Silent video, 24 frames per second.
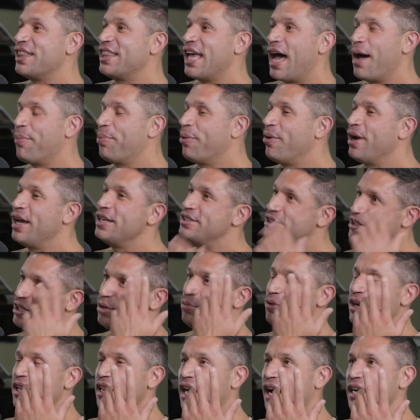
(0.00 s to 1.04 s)
So at that point, and
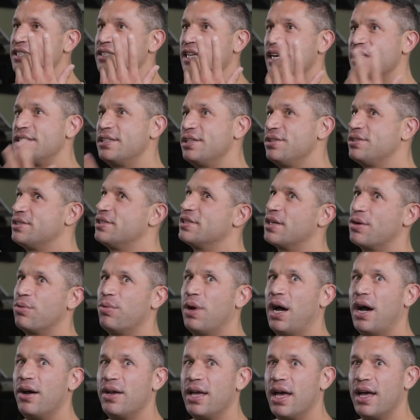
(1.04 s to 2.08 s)
she realized that too. She's
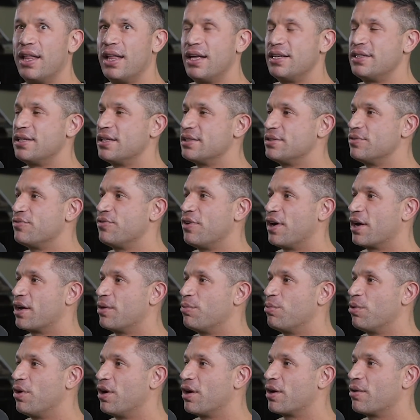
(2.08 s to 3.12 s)
like, wow, yeah, that doesn't
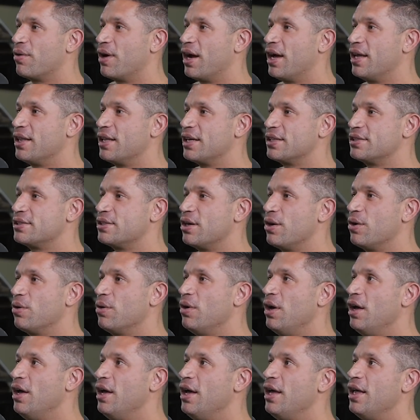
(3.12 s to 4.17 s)
fucking work, right? Yeah. Like,
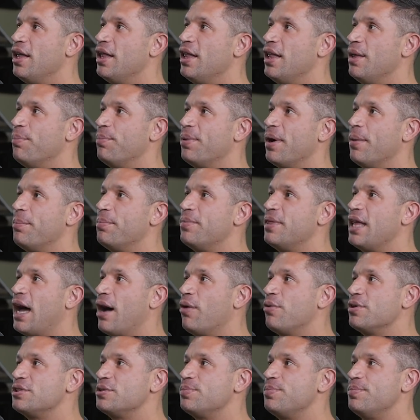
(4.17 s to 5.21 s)
so, but
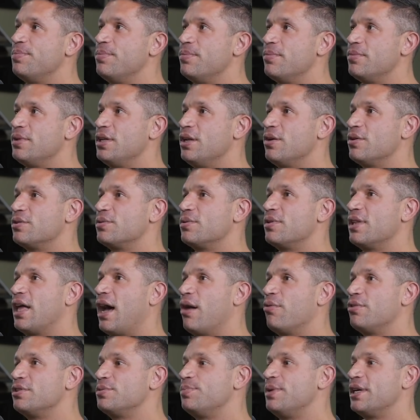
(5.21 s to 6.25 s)
that was, you know,
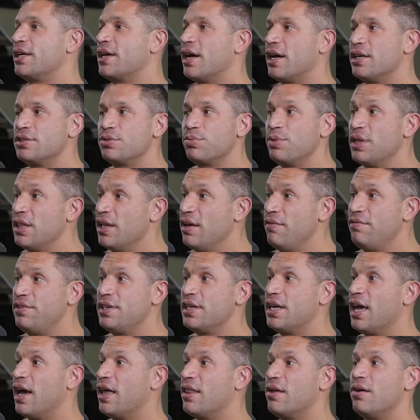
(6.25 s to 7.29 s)
that was because we
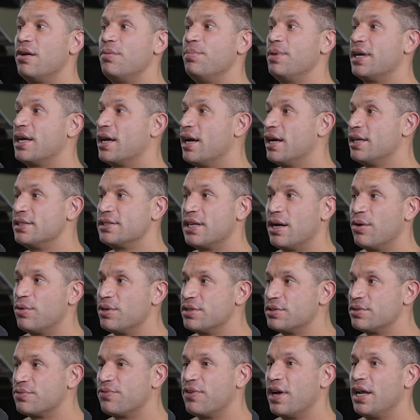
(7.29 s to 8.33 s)
lived together and because I
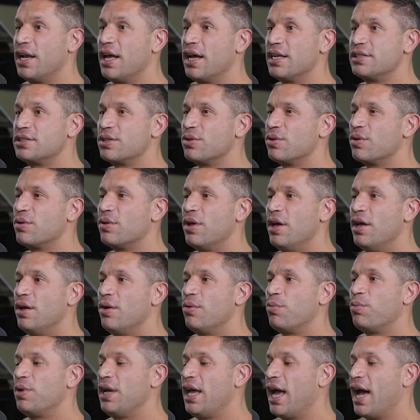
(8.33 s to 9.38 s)
was so
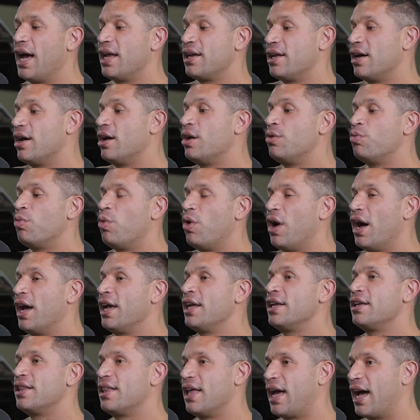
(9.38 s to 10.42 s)
we had to
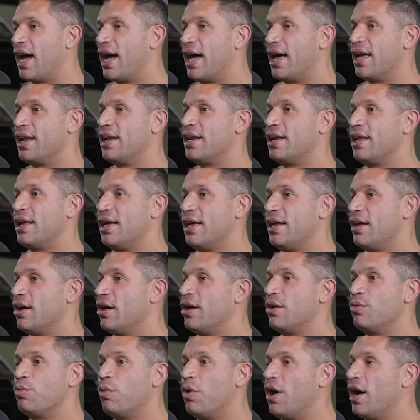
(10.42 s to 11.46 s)
unwind that and
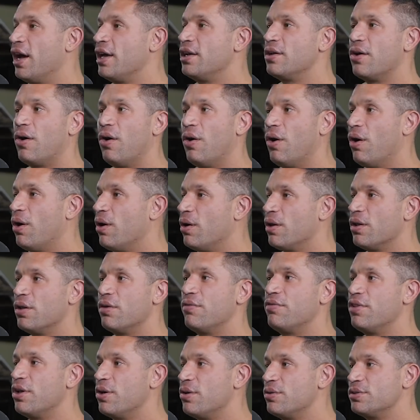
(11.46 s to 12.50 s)
unwind
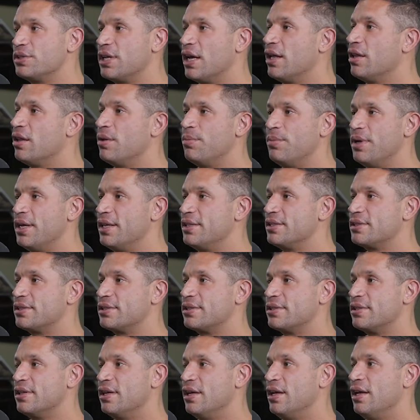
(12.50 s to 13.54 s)
all of those
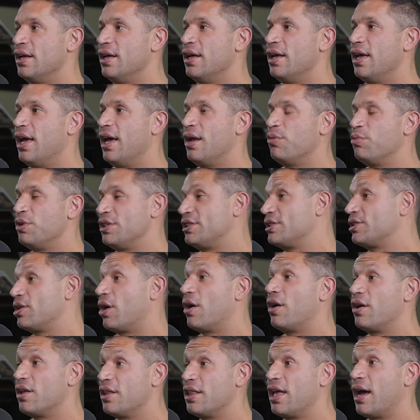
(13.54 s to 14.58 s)
elements. Yeah. And we
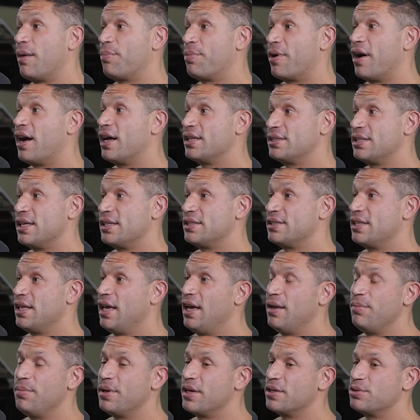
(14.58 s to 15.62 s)
started that process
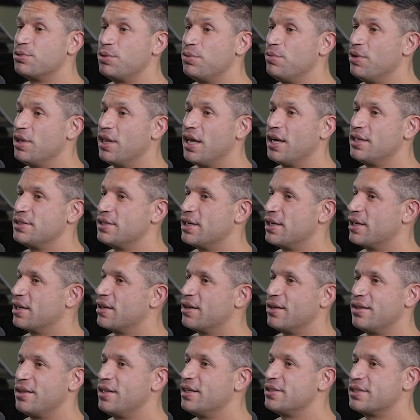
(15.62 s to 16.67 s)
then because we realized
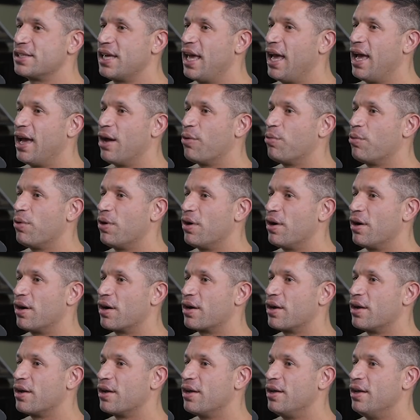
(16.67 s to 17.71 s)
like, this can't
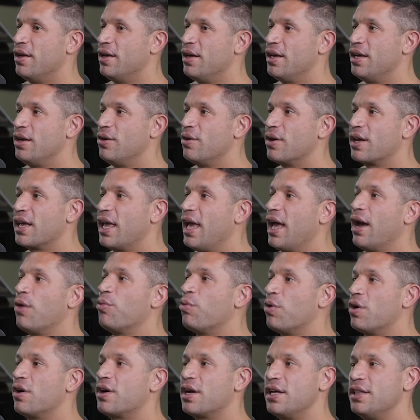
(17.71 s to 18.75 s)
work. You know, it
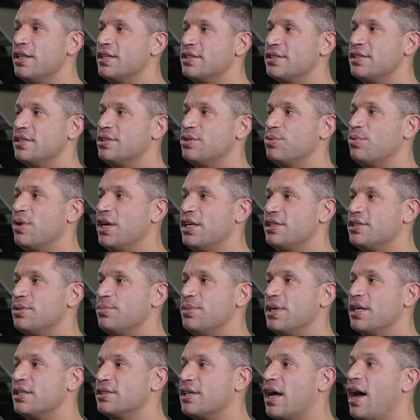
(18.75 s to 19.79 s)
can't work in this
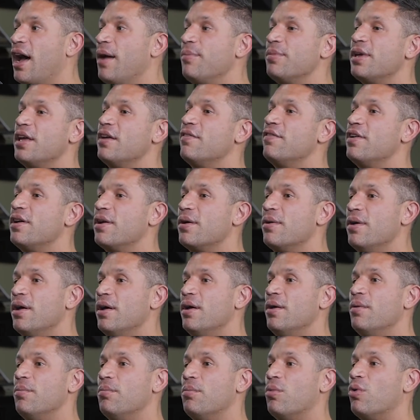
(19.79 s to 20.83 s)
situation because I'm giving
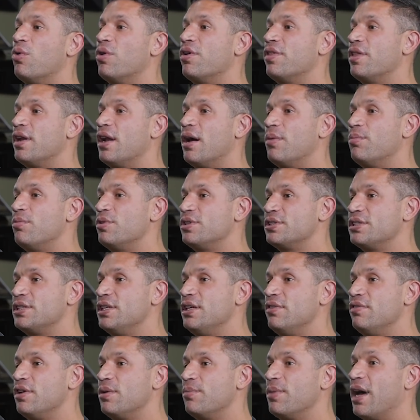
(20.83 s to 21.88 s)
more than I'm
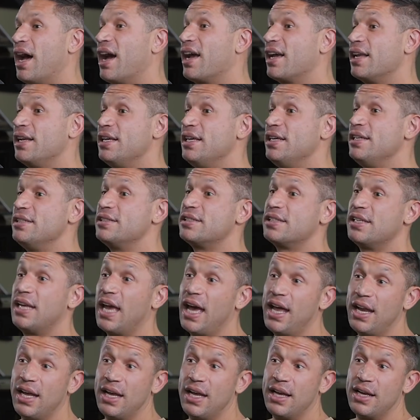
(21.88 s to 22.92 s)
receiving back and he's
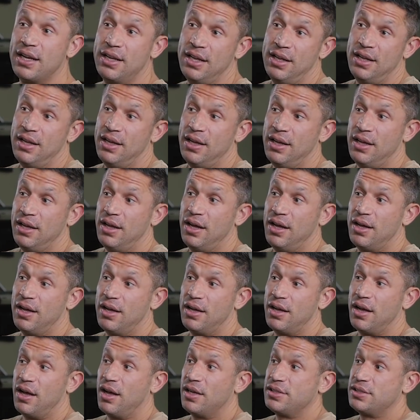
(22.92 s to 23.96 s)
getting
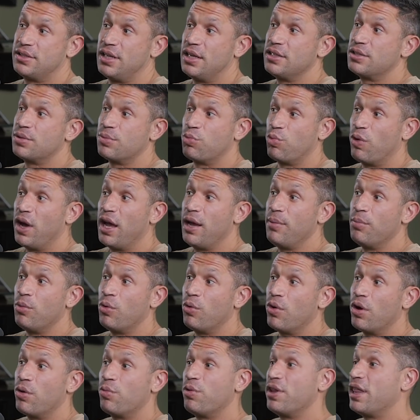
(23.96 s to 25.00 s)
way
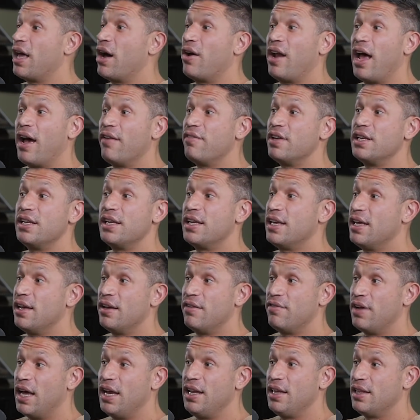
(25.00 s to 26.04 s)
more without having to
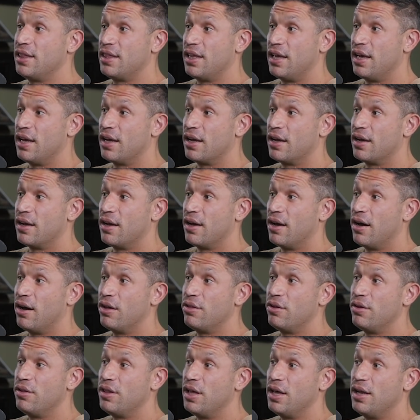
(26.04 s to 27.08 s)
give anything
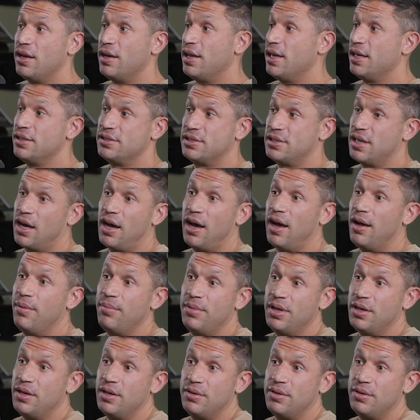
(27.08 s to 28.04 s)
other than his time.